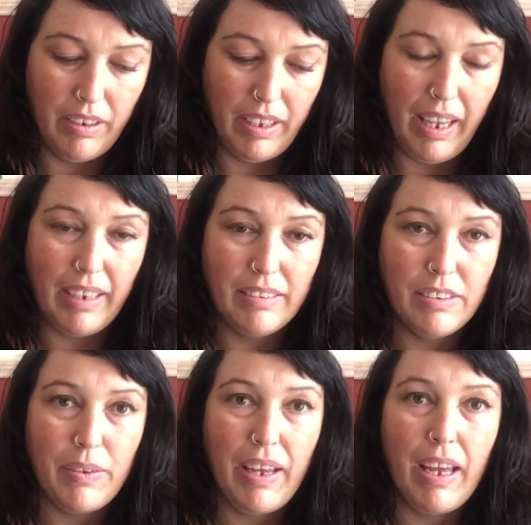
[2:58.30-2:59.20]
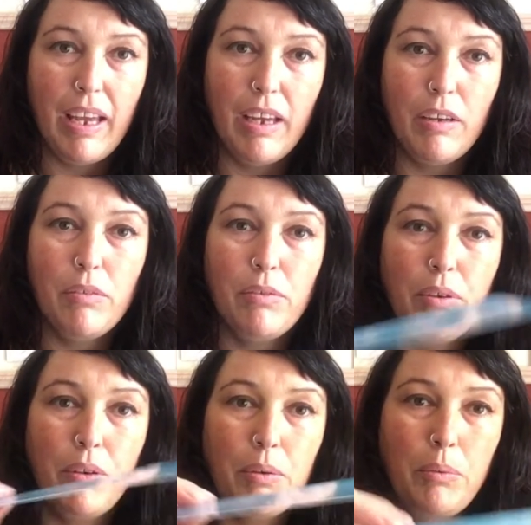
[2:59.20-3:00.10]
Okay, so I have
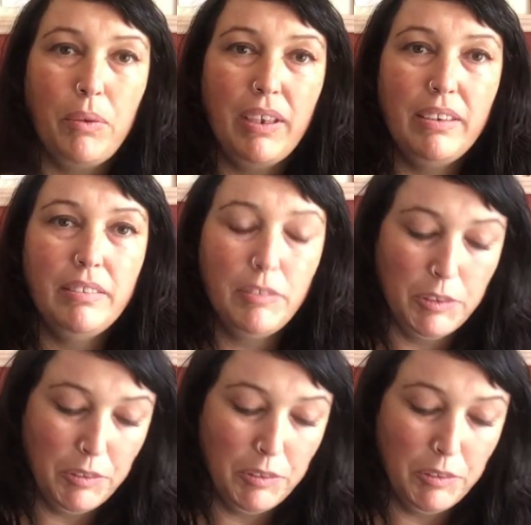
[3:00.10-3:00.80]
1,